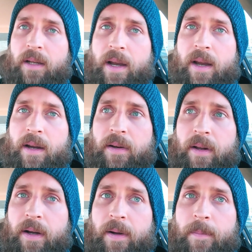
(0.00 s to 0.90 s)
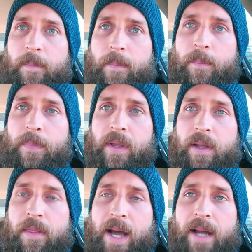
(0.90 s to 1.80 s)
And
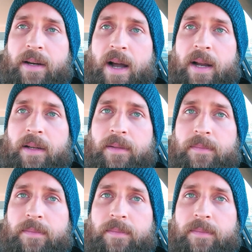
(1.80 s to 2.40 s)
that night,